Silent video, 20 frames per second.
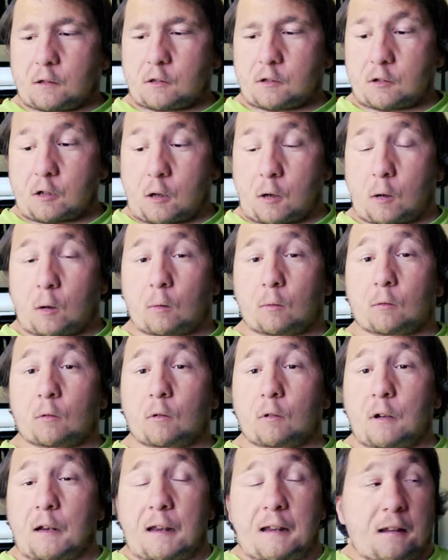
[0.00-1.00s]
So,
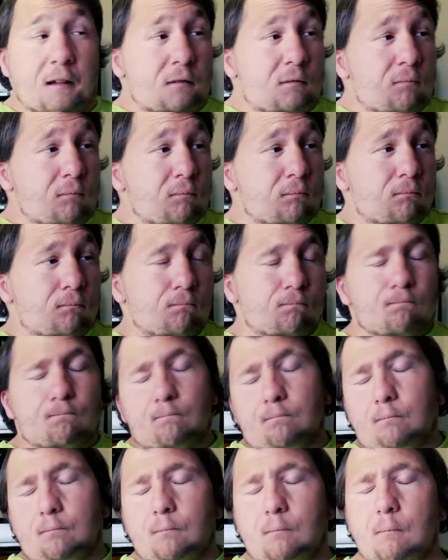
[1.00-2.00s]
and
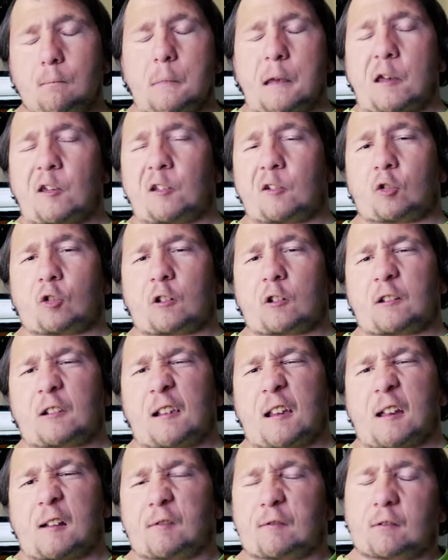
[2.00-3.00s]
Mary just
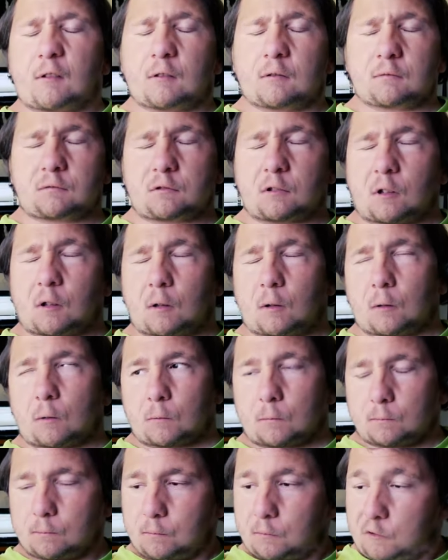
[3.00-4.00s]
left. So,
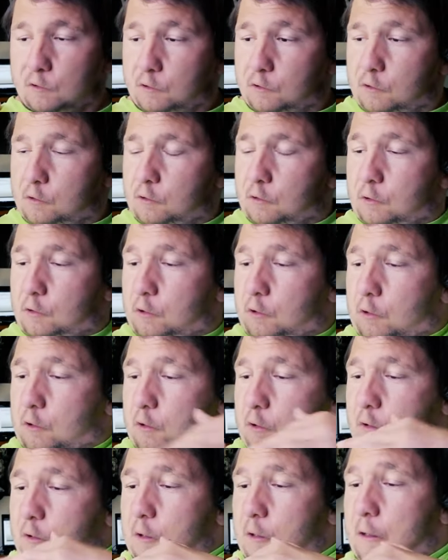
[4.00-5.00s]

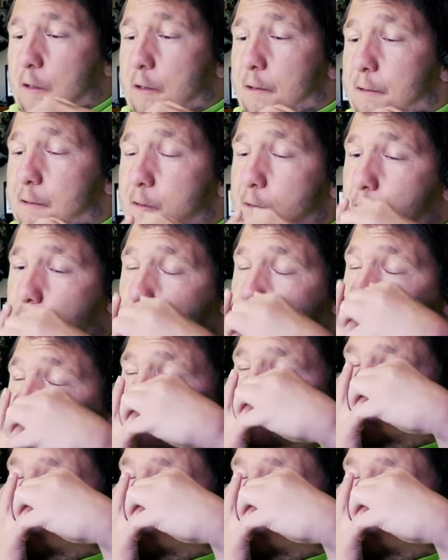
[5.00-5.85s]
I am